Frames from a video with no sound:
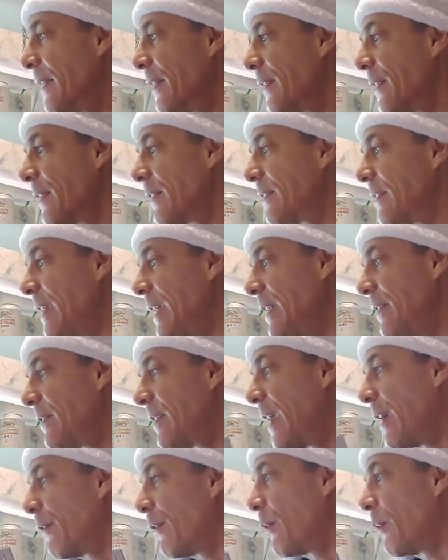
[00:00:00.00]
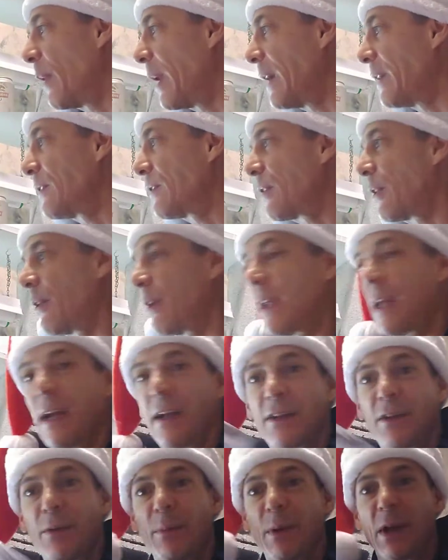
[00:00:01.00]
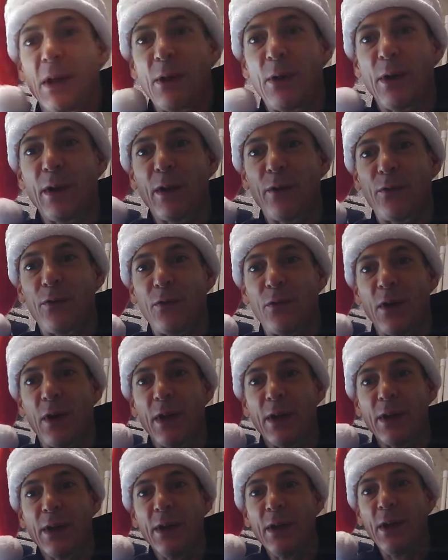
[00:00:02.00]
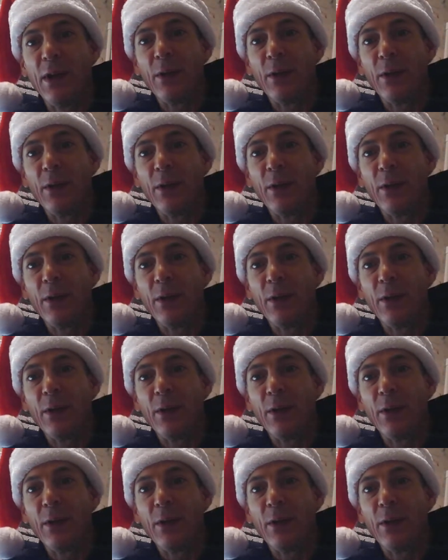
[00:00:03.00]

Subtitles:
The seeds giveaway is turning out to be a lot of fun,